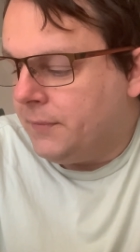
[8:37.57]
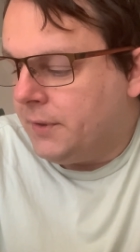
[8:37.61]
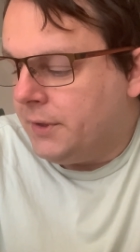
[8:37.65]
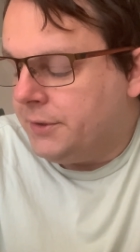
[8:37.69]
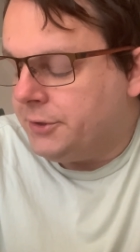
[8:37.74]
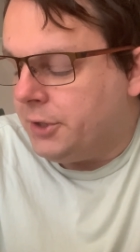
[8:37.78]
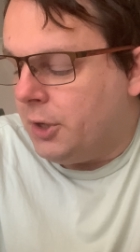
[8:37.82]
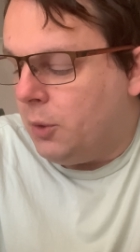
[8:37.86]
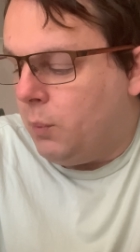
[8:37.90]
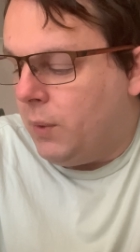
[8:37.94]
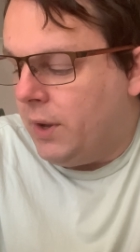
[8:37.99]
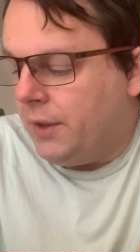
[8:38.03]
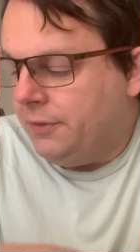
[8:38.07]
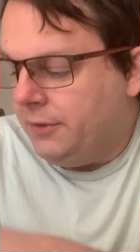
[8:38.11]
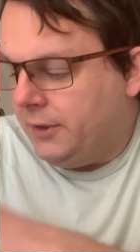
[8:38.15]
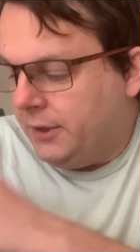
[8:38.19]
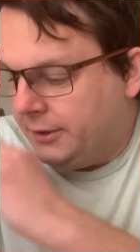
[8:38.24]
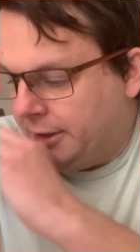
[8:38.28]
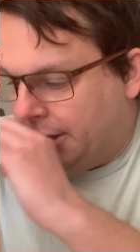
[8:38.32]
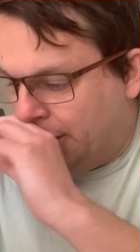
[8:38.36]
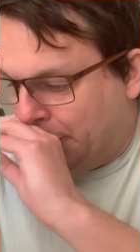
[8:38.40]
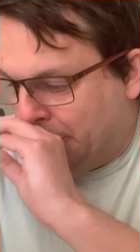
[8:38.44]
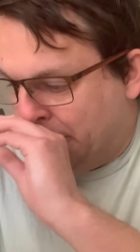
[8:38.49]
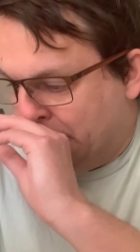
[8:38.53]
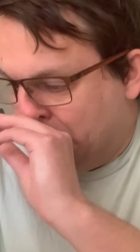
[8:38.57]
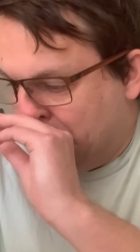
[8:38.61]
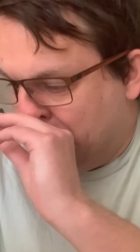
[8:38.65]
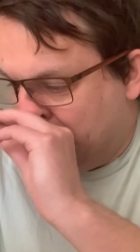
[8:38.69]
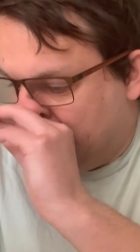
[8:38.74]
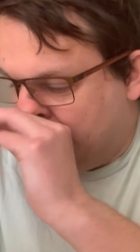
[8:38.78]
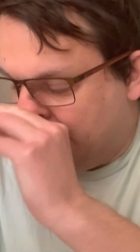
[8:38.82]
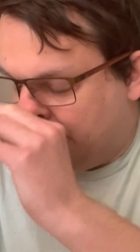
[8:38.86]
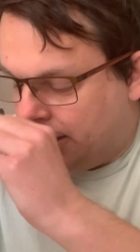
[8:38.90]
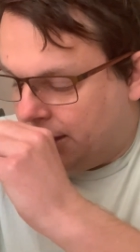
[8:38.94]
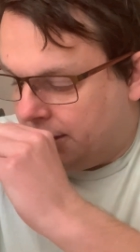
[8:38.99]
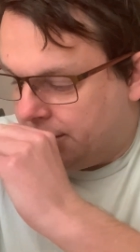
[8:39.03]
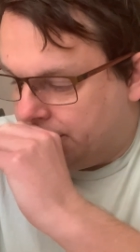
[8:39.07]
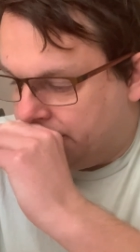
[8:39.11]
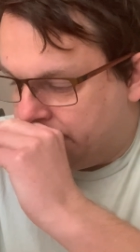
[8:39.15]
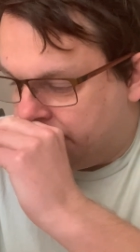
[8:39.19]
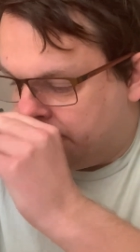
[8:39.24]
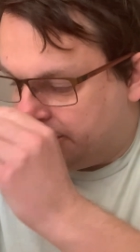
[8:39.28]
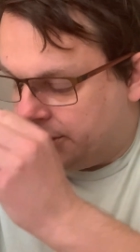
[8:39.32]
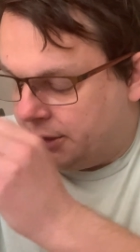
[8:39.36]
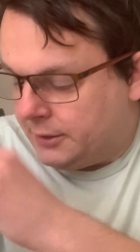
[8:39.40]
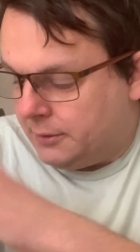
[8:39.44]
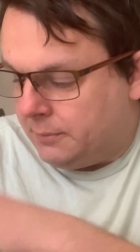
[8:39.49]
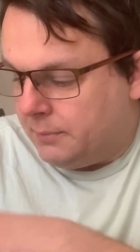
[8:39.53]
So one thing that we're looking at
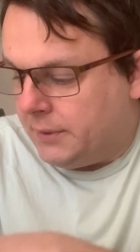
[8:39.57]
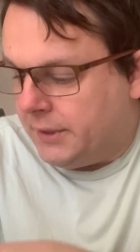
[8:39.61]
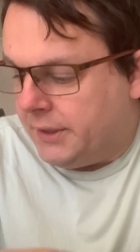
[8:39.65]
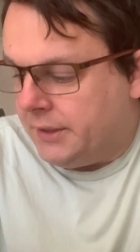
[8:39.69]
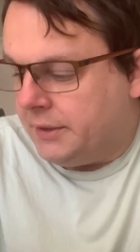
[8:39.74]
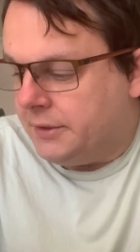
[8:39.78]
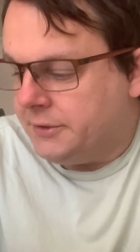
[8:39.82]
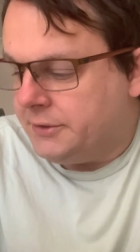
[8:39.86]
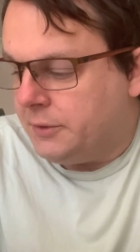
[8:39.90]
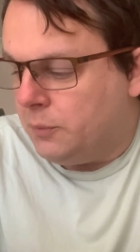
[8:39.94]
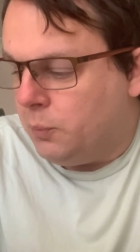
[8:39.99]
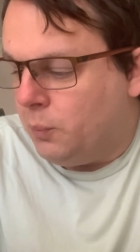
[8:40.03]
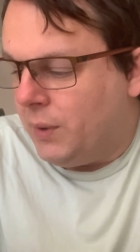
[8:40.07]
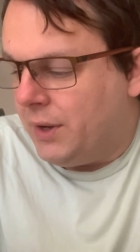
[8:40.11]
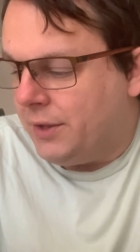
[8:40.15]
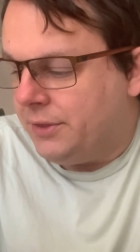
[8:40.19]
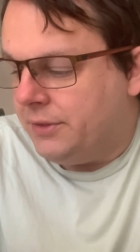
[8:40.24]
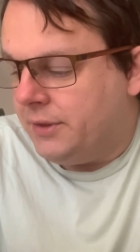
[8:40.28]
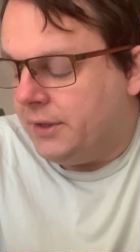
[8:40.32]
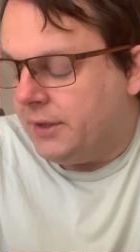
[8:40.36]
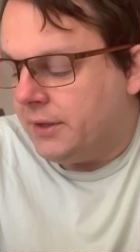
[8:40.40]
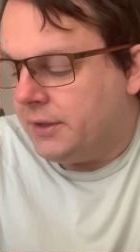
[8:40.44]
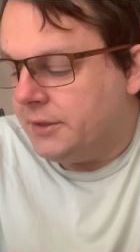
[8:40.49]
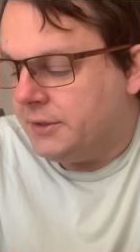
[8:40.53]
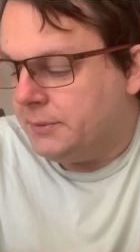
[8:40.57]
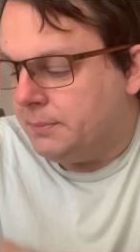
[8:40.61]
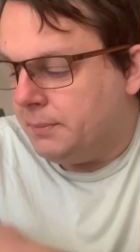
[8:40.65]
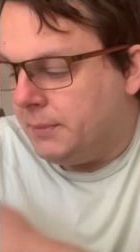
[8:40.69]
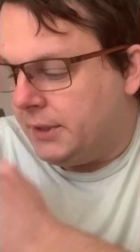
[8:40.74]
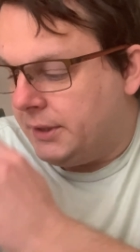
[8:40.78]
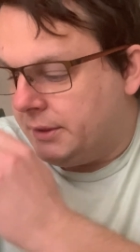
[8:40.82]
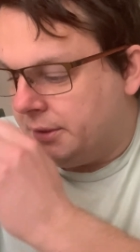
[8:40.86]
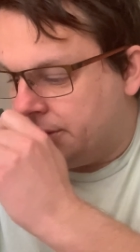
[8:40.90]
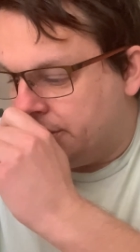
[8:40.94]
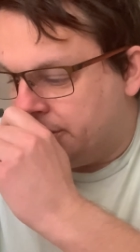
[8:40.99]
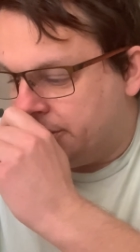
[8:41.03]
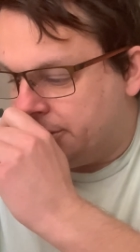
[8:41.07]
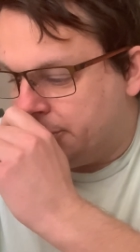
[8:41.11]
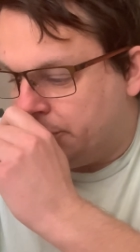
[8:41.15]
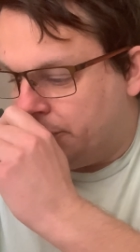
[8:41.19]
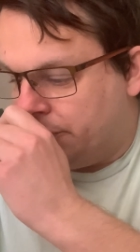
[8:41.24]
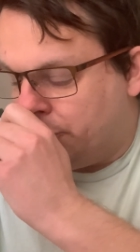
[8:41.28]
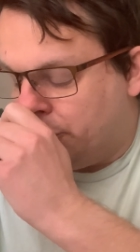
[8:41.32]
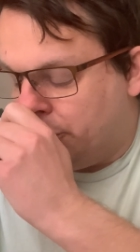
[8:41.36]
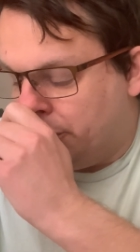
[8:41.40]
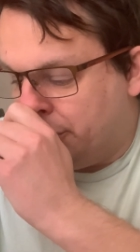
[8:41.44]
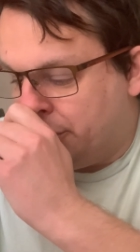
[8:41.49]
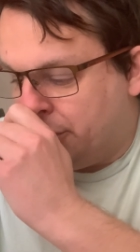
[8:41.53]
is centimetres and one thing is metres.
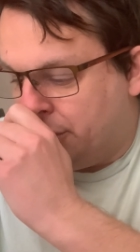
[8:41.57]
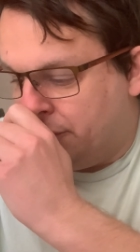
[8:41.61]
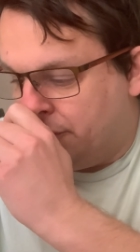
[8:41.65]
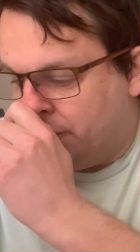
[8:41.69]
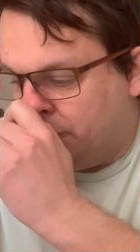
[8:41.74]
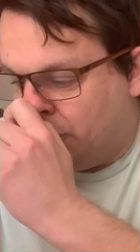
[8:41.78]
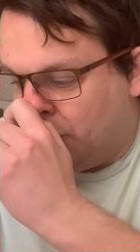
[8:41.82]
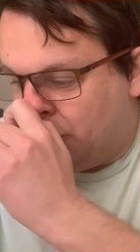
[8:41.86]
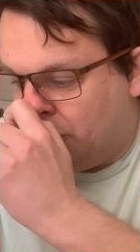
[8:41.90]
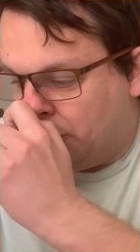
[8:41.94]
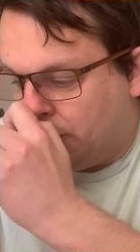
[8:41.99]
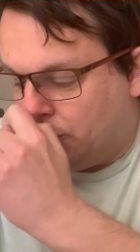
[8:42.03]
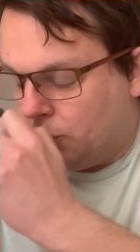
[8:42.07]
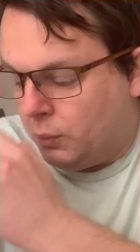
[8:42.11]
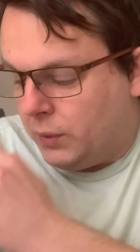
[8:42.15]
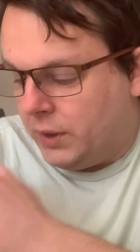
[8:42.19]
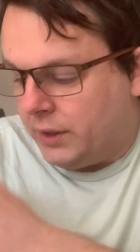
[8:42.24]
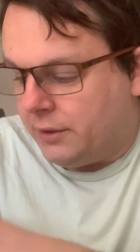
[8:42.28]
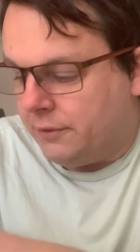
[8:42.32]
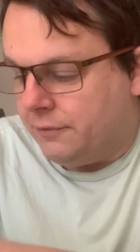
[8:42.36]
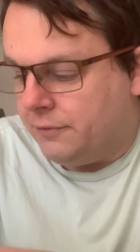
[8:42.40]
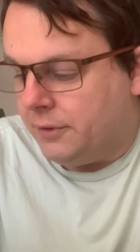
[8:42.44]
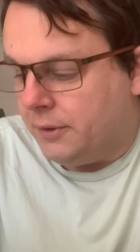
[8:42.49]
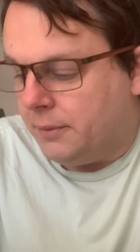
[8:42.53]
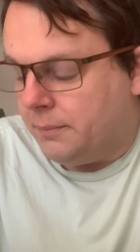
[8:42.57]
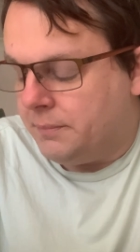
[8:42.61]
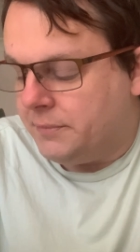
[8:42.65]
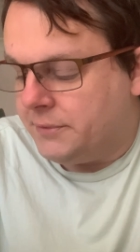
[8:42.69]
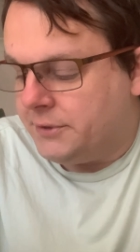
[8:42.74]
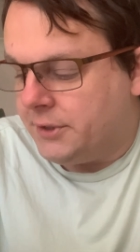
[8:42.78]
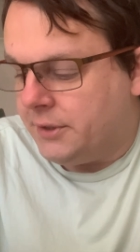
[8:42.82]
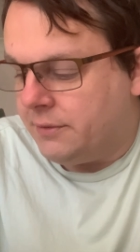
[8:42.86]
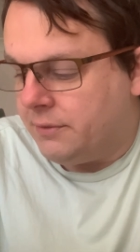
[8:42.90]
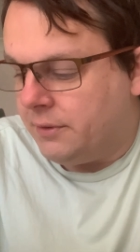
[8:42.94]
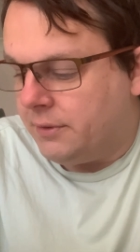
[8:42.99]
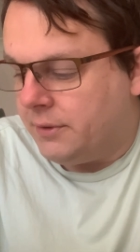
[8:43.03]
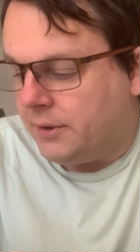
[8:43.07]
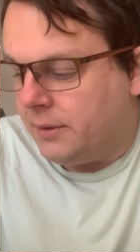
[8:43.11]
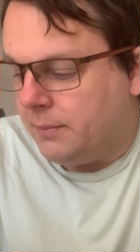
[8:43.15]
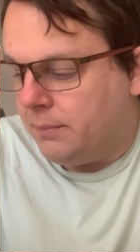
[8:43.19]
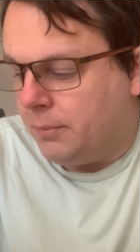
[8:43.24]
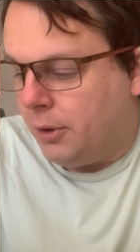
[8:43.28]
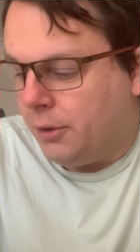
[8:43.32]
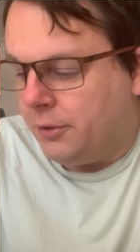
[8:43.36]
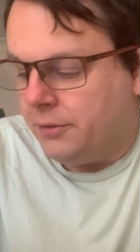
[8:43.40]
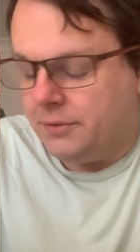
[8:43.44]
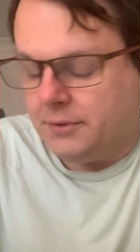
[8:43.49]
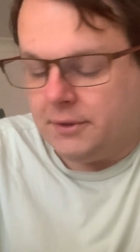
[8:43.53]
We've got to convert one of them so that they're
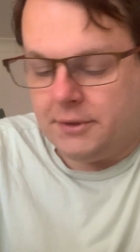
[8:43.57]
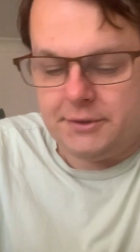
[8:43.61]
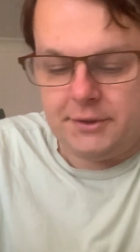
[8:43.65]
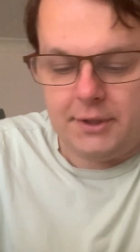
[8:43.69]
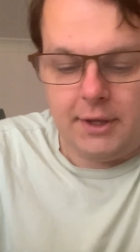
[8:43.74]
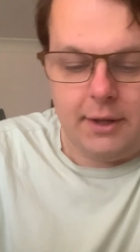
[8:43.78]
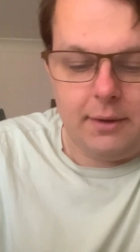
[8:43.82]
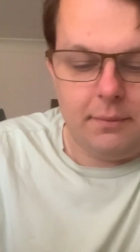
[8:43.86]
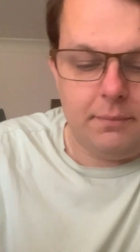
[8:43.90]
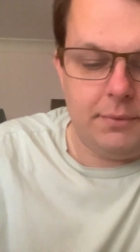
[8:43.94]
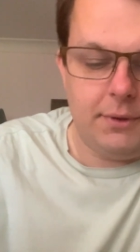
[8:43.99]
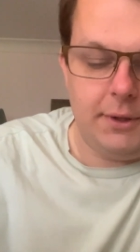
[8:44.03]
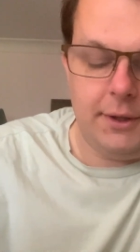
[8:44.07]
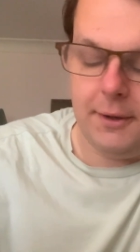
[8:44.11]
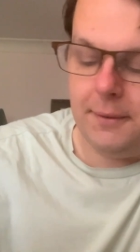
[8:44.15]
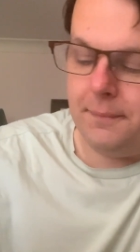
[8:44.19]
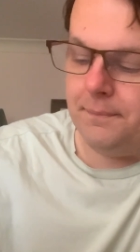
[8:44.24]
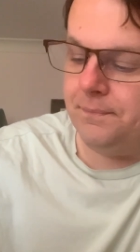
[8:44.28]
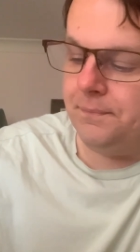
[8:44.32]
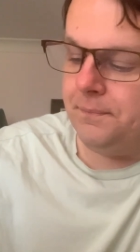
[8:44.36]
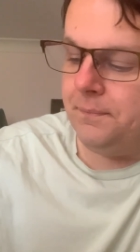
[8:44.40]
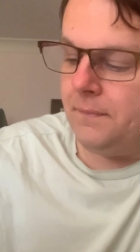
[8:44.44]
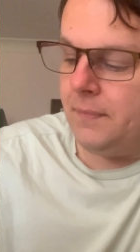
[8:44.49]
both the same thing.